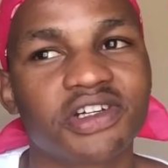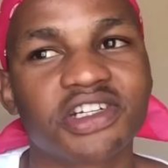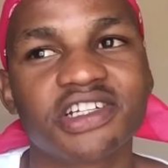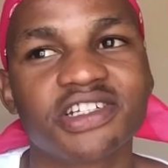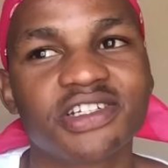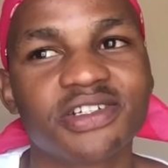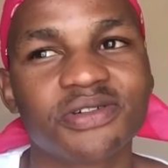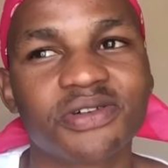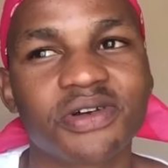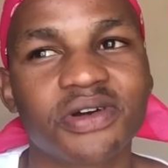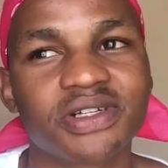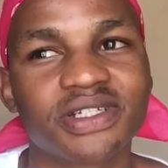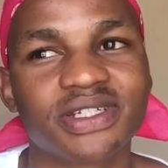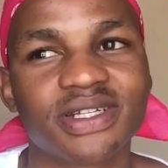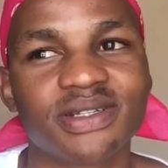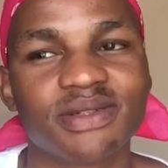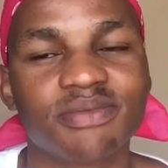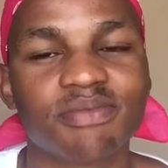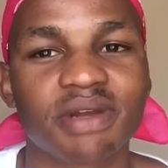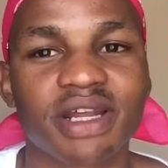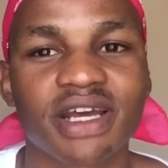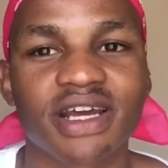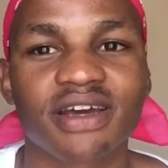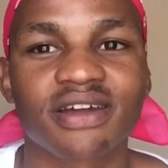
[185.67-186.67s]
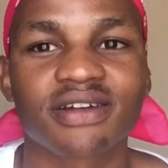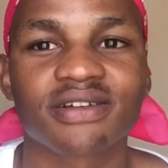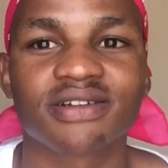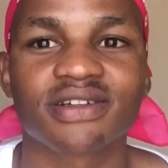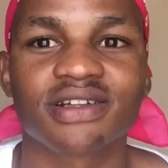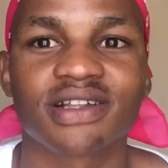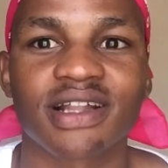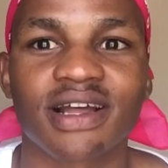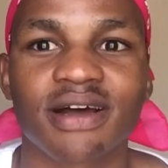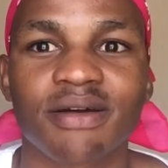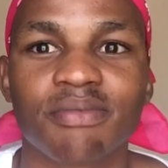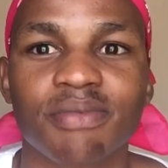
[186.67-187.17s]
creating content, background
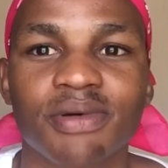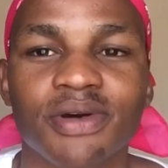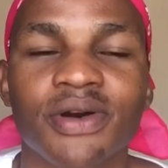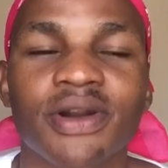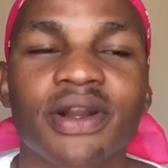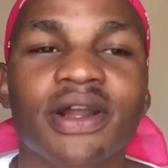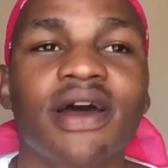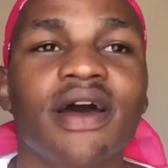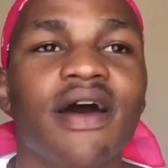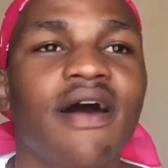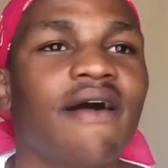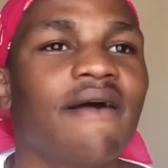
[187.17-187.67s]
is a bore.